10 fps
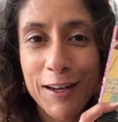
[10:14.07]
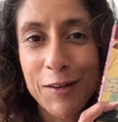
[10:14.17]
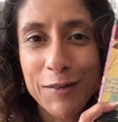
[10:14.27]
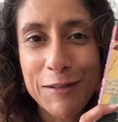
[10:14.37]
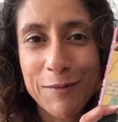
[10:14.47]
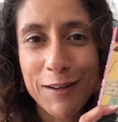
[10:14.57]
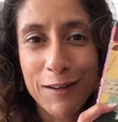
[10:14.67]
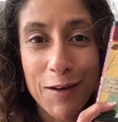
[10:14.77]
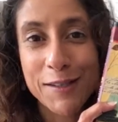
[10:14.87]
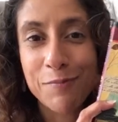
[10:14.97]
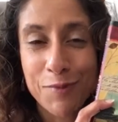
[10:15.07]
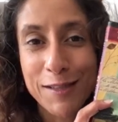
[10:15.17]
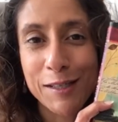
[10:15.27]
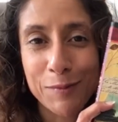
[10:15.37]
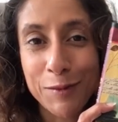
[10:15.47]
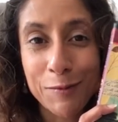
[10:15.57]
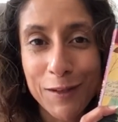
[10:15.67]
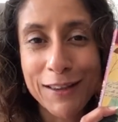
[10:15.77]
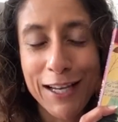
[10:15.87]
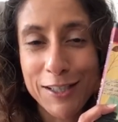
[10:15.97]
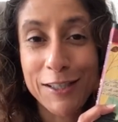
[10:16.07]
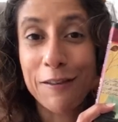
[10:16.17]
agreement goes in principle with actually